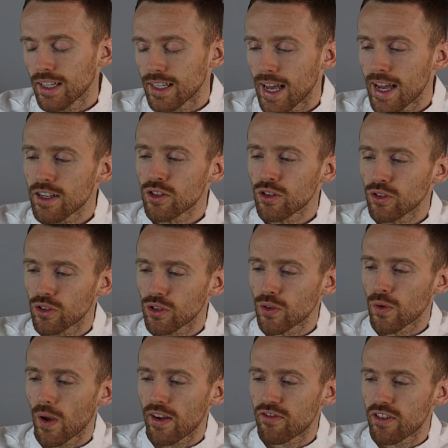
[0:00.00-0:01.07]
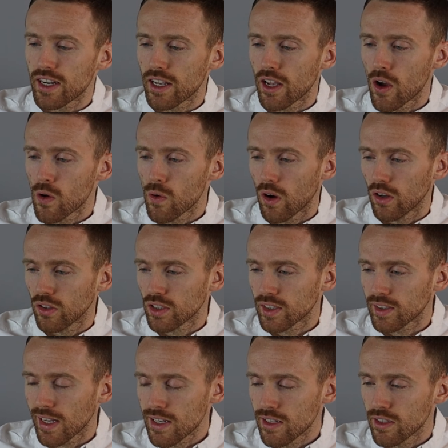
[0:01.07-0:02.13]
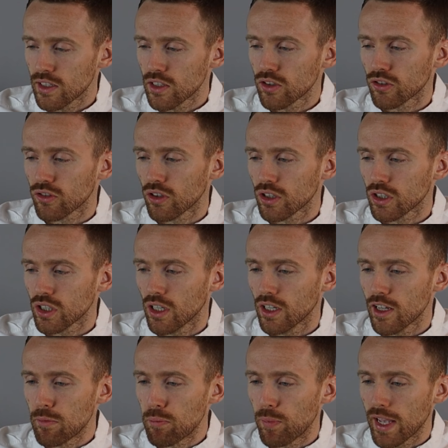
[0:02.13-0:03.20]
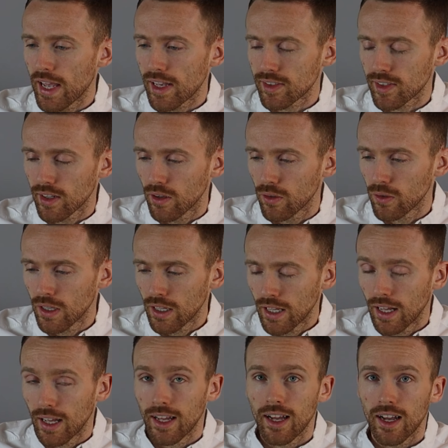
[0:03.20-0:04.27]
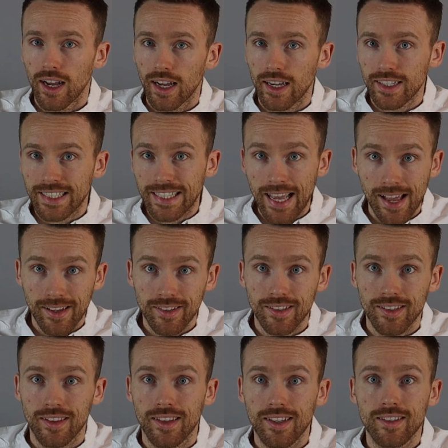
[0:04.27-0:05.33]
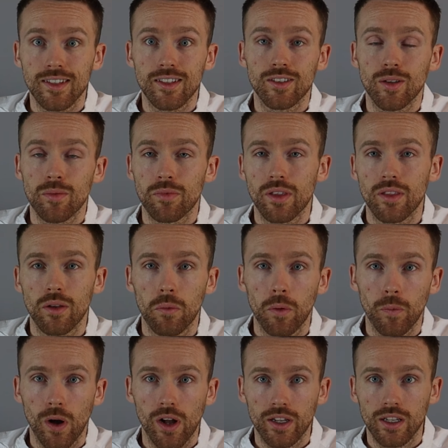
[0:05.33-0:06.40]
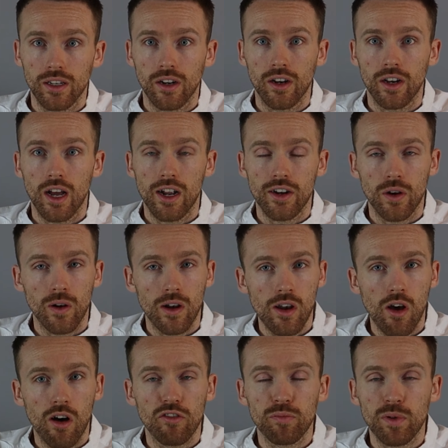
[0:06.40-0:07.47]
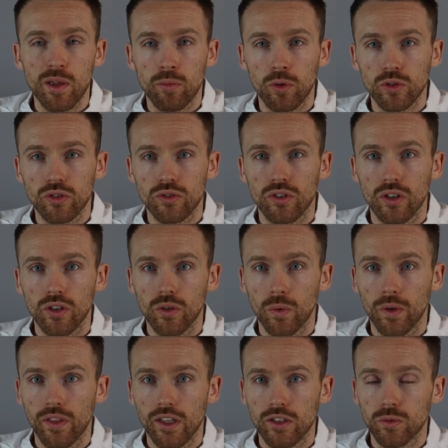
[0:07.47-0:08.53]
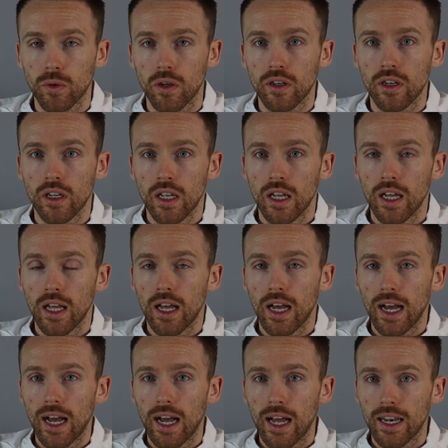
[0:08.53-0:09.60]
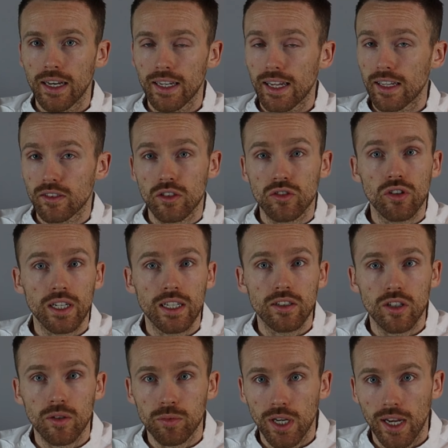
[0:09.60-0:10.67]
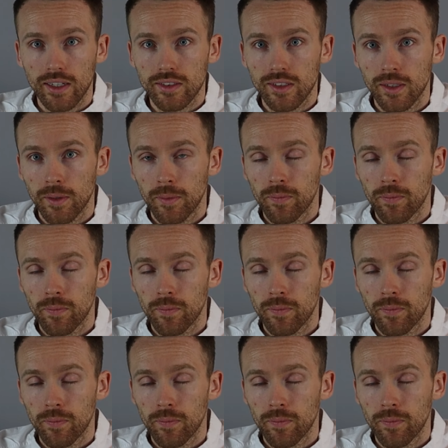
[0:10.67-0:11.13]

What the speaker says: Can you do a video on sentence structure in BSL? Yes, this is something that we're working on. I know a lot of people struggle with this one, and it's a tricky subject.